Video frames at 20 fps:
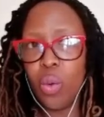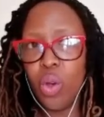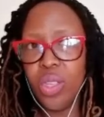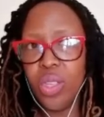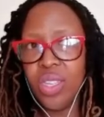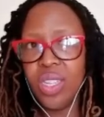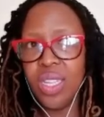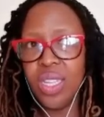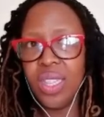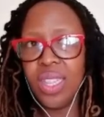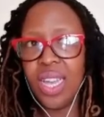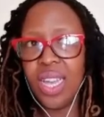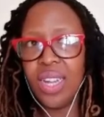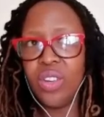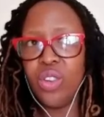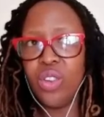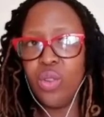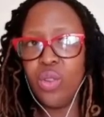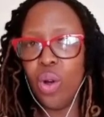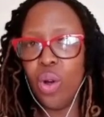question
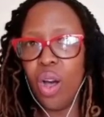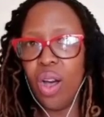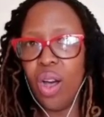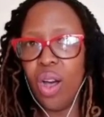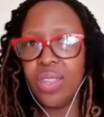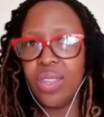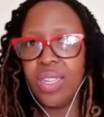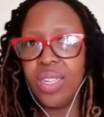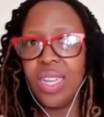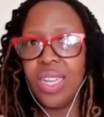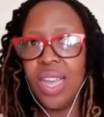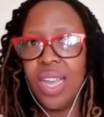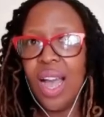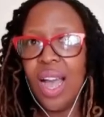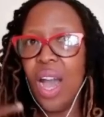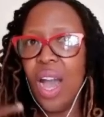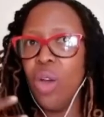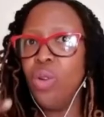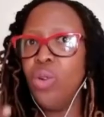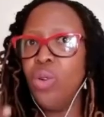that you asked,
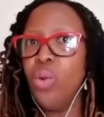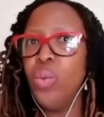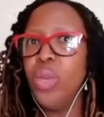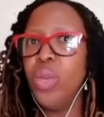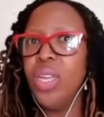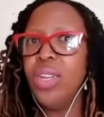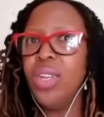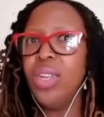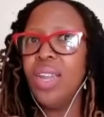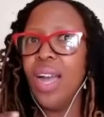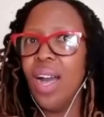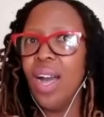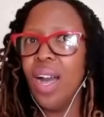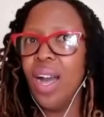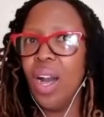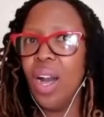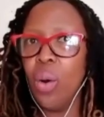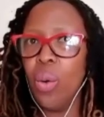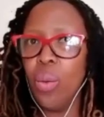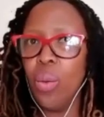how do we
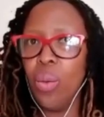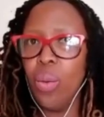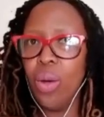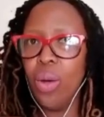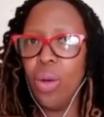now